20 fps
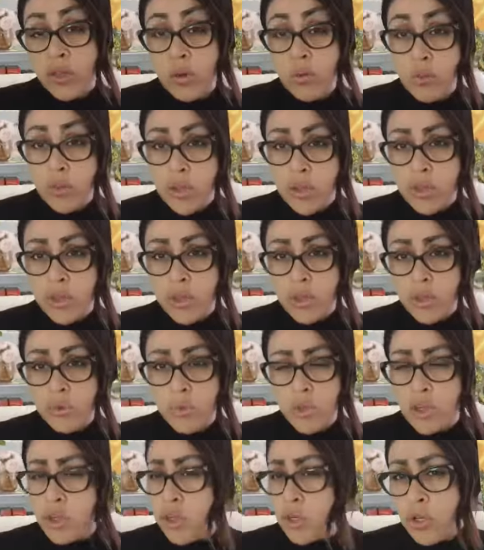
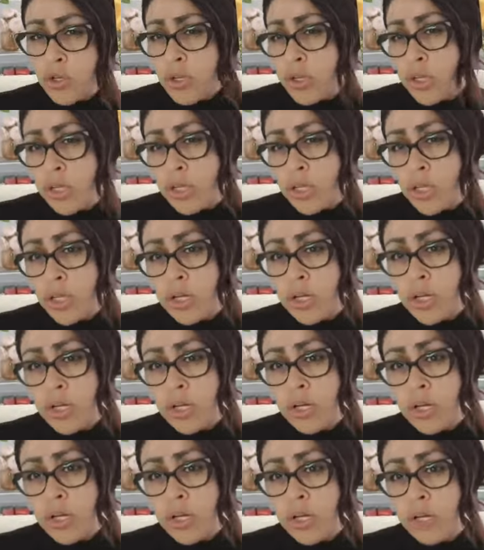union here,
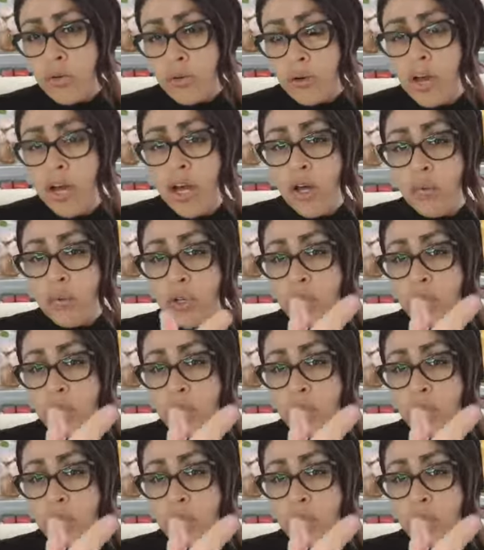right?